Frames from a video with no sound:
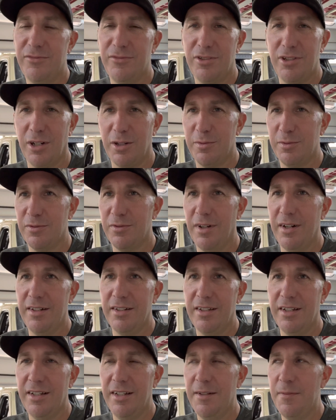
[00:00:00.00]
Truck was
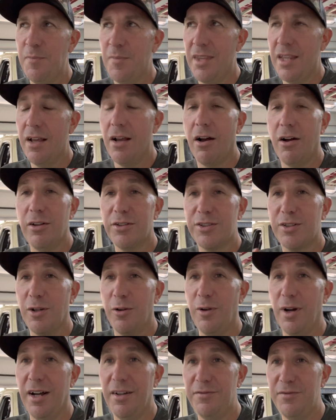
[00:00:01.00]
running good.
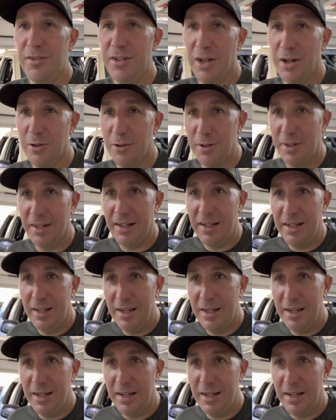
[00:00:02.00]
Also of note,